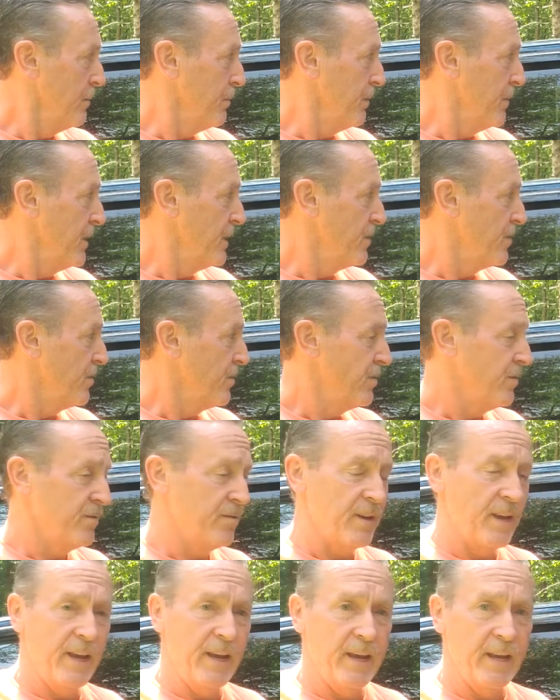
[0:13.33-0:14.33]
This is
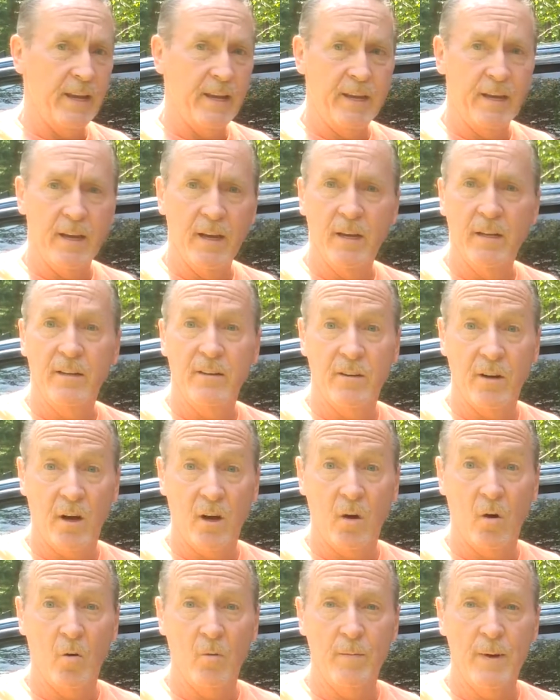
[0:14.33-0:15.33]
a
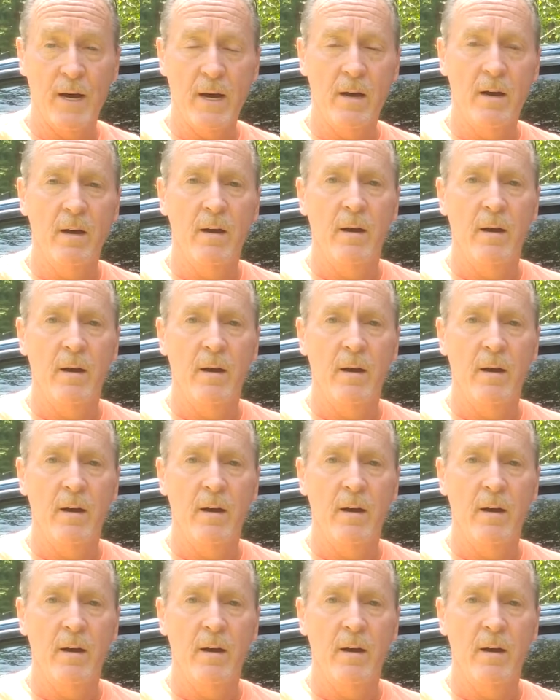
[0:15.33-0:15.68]
Tahoma,